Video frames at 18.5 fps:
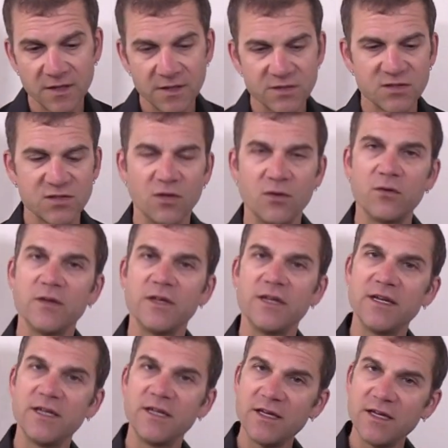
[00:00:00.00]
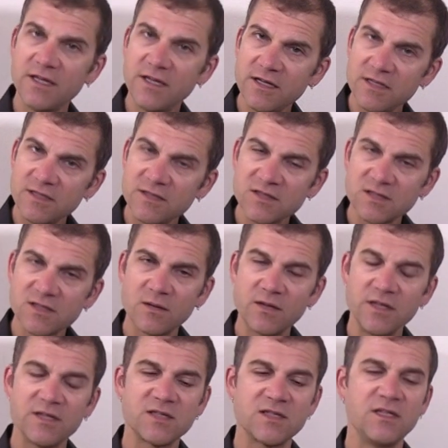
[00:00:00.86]
So
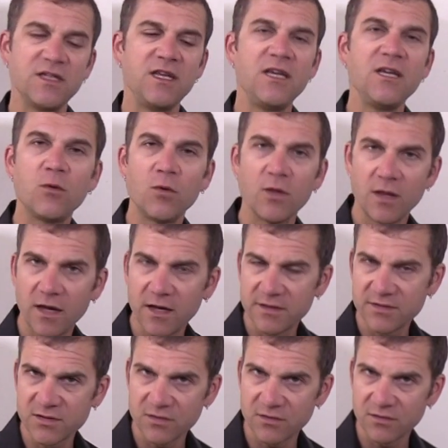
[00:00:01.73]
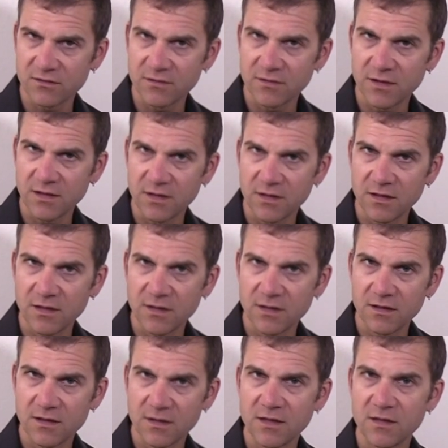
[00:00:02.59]
it's an equalizer
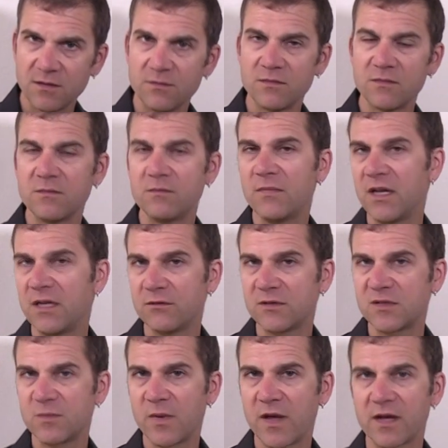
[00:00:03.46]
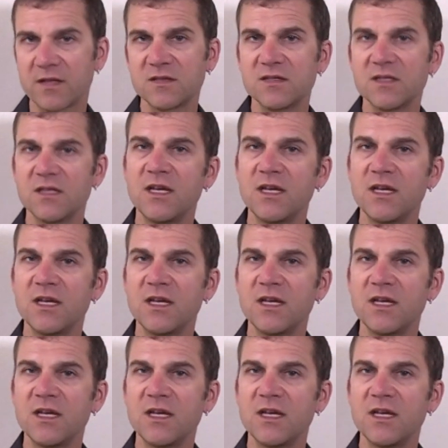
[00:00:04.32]
in many respects.